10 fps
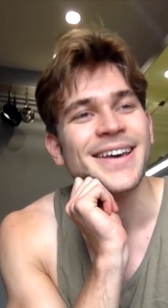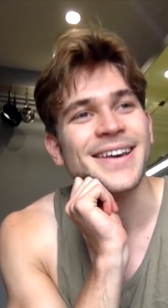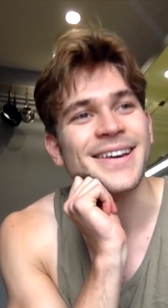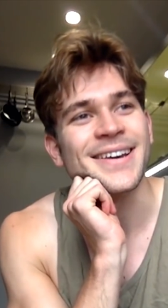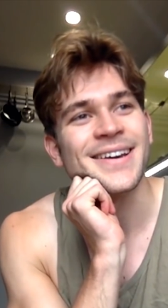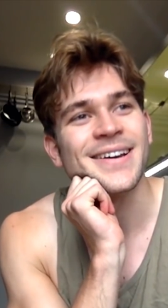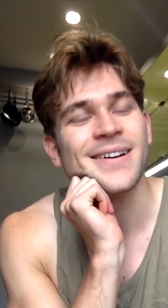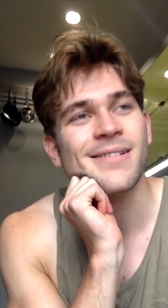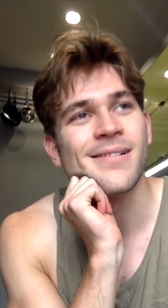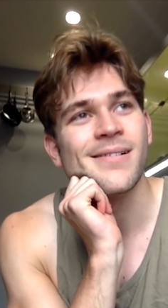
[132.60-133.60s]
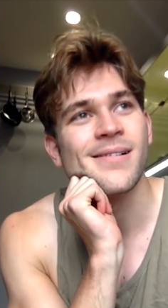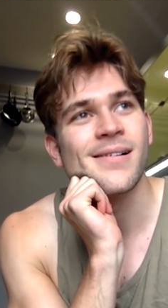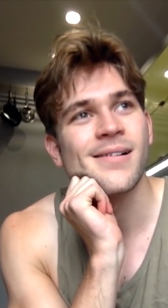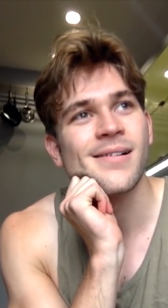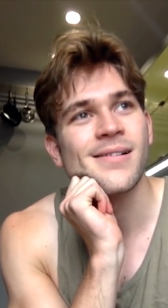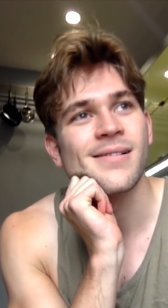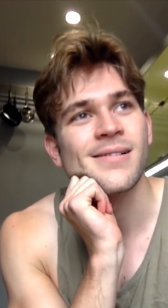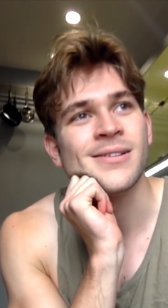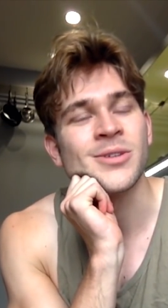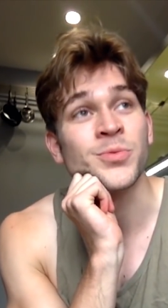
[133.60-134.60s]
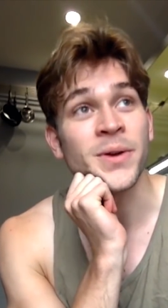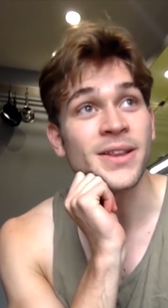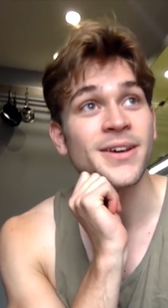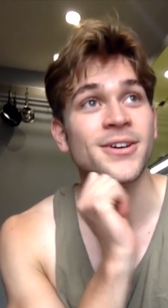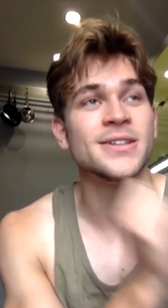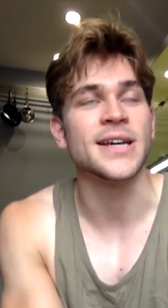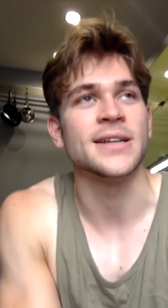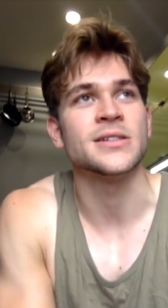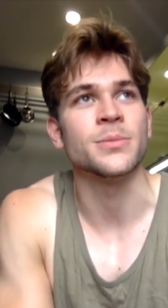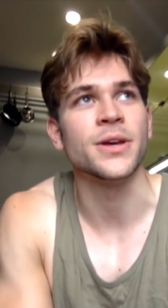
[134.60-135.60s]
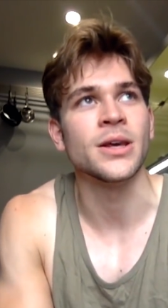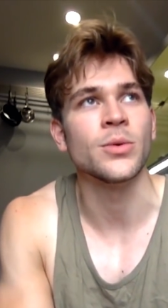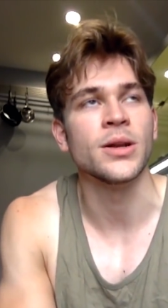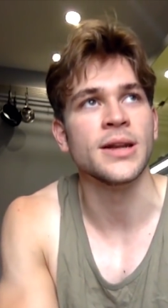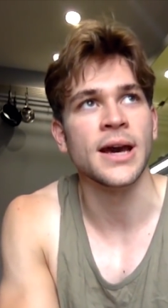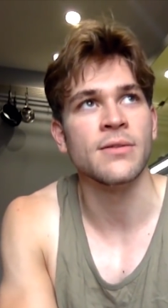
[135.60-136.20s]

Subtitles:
He is a really good dancer, but he would